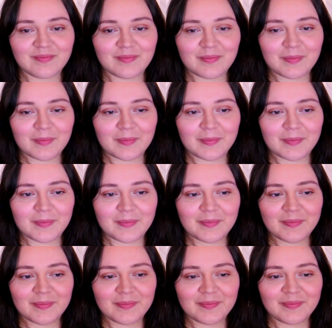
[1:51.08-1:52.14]

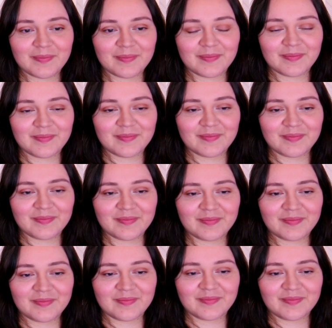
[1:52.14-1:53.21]
(silent)